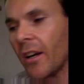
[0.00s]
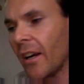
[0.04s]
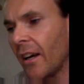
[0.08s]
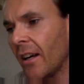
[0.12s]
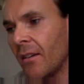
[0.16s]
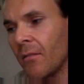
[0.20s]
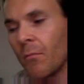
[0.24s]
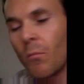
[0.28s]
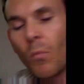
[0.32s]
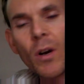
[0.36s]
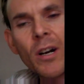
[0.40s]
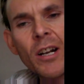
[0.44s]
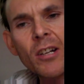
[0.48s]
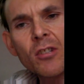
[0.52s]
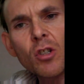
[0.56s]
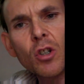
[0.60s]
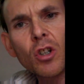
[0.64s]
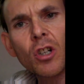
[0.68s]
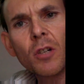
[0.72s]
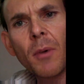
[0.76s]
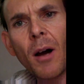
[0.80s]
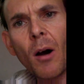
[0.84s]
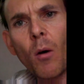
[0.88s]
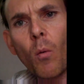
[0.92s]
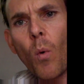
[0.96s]
and when I talk
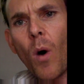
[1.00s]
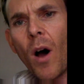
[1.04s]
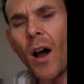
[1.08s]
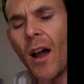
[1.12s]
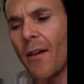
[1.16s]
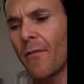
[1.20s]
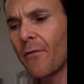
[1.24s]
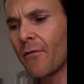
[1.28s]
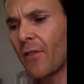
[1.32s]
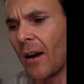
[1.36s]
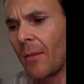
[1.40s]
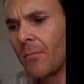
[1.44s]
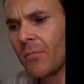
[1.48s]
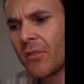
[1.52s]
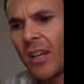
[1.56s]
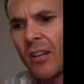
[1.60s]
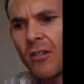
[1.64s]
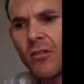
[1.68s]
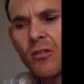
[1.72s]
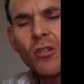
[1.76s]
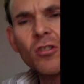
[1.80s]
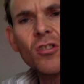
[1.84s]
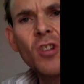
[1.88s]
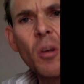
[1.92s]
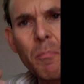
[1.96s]
about wireframes, that's
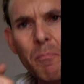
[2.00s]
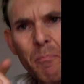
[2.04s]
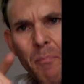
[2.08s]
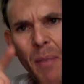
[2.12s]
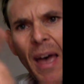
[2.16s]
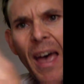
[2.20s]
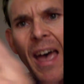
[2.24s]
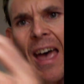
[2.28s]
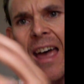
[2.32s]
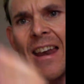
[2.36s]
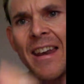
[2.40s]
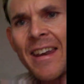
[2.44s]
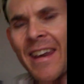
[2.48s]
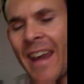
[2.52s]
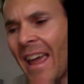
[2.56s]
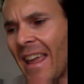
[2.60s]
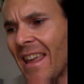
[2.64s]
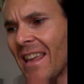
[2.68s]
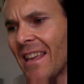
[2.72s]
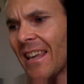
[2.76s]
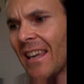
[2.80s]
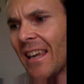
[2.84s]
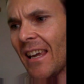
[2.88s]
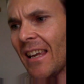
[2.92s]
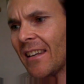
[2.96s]
just a bare
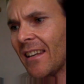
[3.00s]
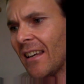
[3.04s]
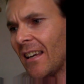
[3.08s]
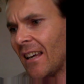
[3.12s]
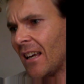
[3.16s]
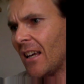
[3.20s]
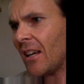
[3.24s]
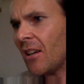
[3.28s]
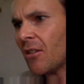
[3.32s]
naked